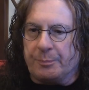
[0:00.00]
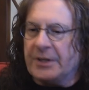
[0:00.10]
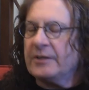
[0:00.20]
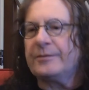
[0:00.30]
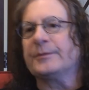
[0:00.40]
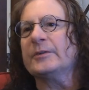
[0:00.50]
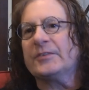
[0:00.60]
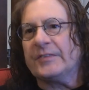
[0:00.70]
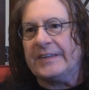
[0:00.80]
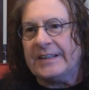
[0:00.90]

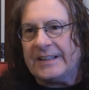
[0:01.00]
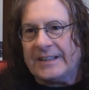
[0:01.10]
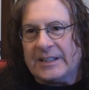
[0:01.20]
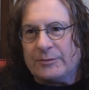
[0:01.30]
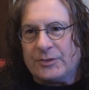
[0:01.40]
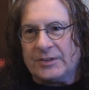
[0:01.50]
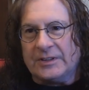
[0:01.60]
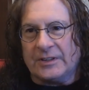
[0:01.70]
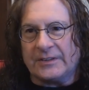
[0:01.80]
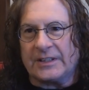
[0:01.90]
Bigfoots there. They've
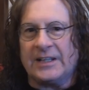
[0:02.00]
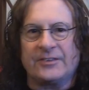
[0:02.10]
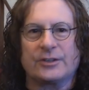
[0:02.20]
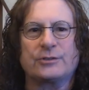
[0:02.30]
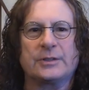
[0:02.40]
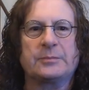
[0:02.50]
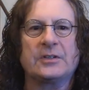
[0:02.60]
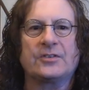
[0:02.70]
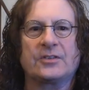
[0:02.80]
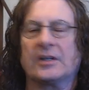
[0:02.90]
seen other kinds of
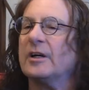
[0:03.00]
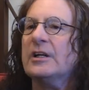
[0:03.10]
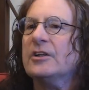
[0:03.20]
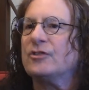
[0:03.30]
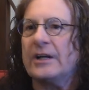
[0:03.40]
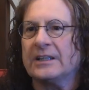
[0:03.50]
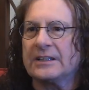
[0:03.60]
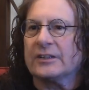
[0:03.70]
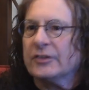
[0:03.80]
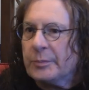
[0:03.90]
cryptids, uh,
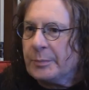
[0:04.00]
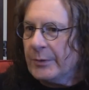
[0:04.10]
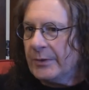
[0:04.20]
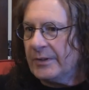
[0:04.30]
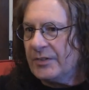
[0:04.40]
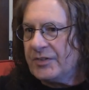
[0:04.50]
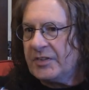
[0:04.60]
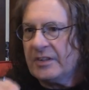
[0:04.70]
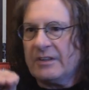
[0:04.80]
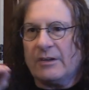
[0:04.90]
giant
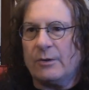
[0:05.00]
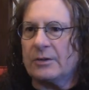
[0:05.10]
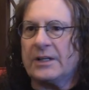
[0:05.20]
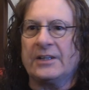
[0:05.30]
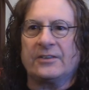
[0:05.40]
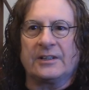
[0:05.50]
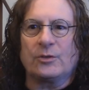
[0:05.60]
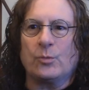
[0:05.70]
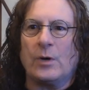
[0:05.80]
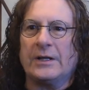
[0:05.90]
thunderbirds, all kinds of like
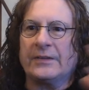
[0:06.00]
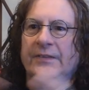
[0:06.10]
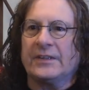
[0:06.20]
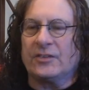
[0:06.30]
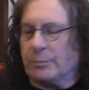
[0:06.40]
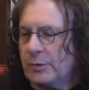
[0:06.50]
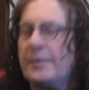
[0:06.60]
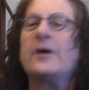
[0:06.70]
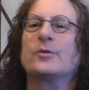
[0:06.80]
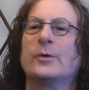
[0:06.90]
yeah. wild things.
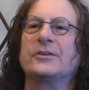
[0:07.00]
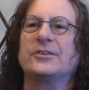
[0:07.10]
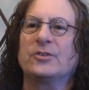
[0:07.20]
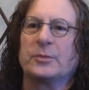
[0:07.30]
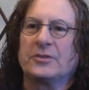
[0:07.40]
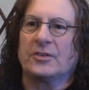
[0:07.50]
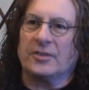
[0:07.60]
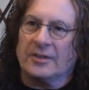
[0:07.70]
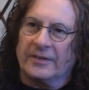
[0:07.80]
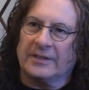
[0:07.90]
Pukwudgies, which is
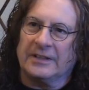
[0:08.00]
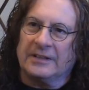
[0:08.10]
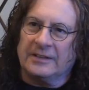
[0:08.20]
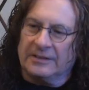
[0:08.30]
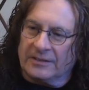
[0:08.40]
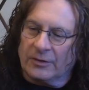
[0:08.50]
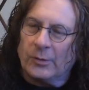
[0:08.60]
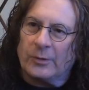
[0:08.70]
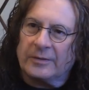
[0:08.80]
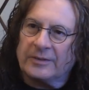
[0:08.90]
another Indian
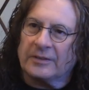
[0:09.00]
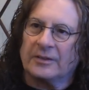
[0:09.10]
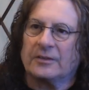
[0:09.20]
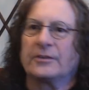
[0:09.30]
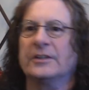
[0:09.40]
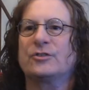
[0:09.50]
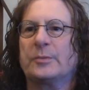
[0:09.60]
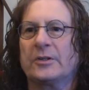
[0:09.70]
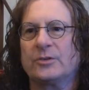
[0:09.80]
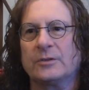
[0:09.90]
lore, a little creature
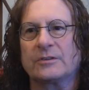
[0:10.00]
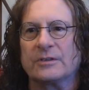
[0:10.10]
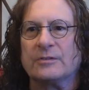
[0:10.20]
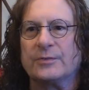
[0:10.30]
about two to three